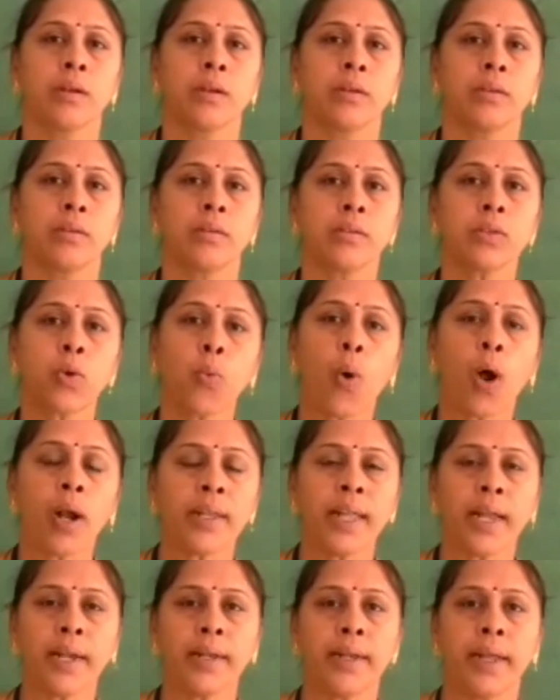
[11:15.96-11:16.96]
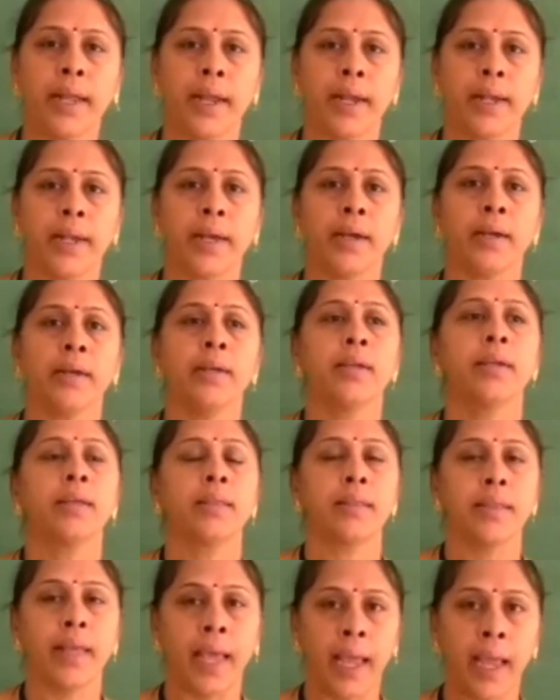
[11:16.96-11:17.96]
So what they did,
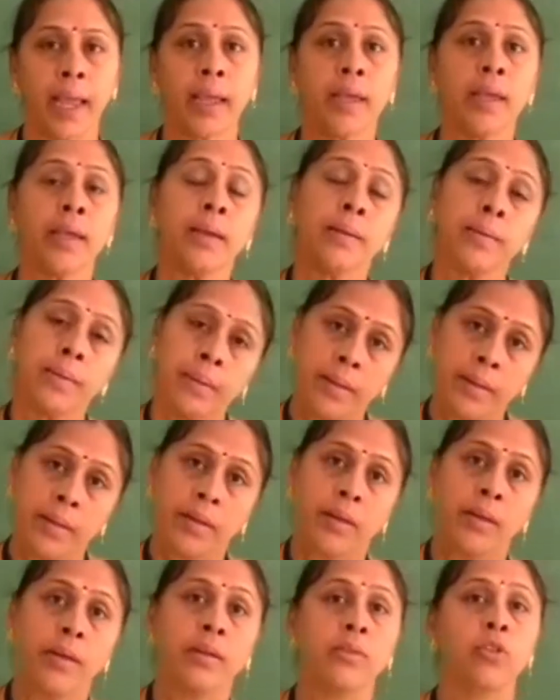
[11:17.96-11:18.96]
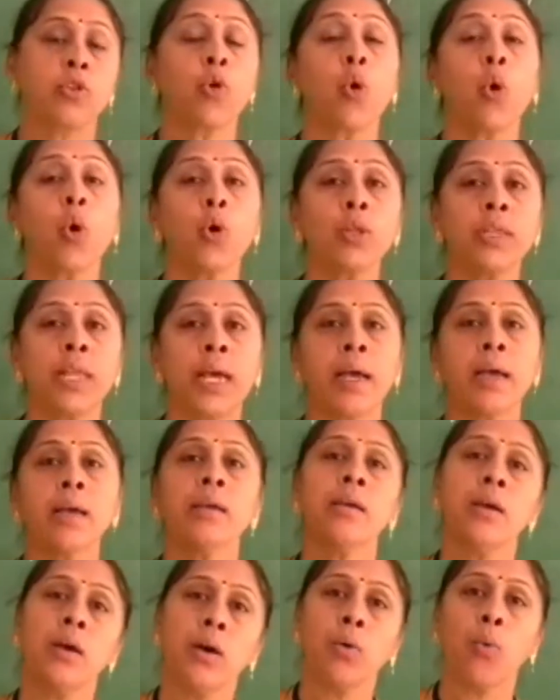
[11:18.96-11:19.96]
they throw the
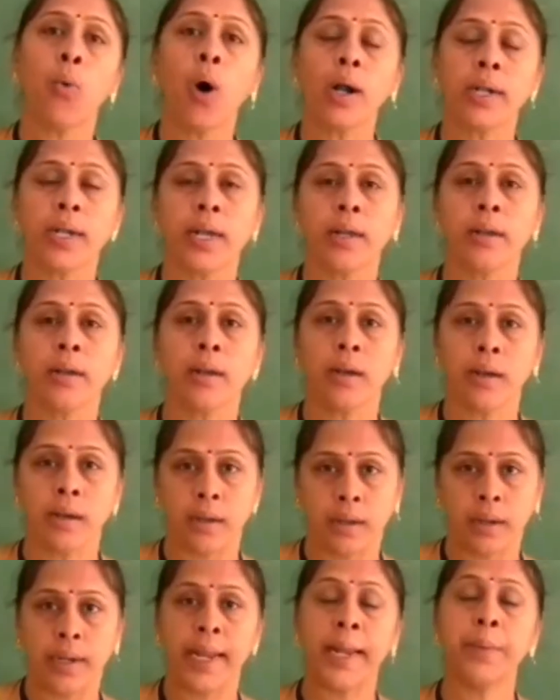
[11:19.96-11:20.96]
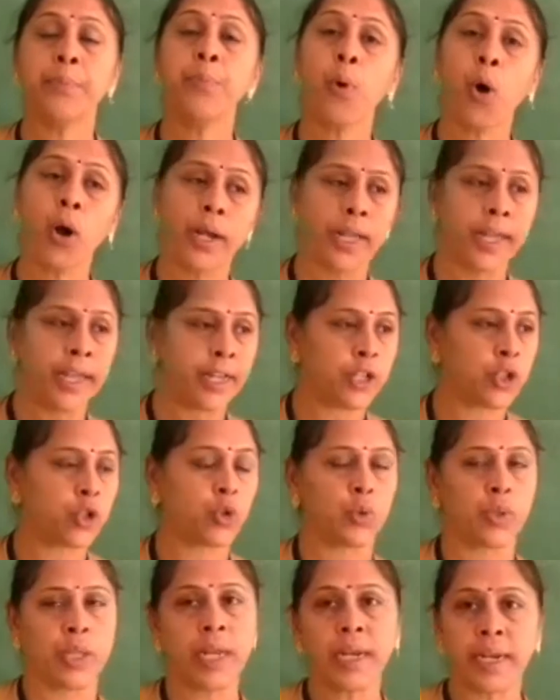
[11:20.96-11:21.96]
dead body
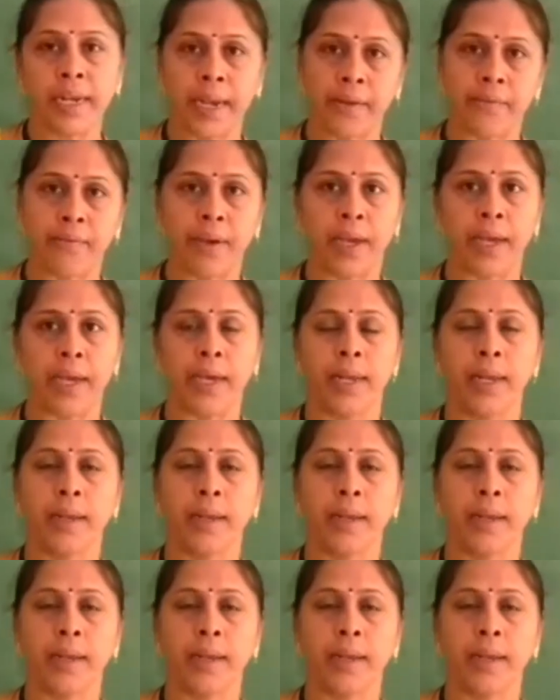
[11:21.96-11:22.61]
into the river.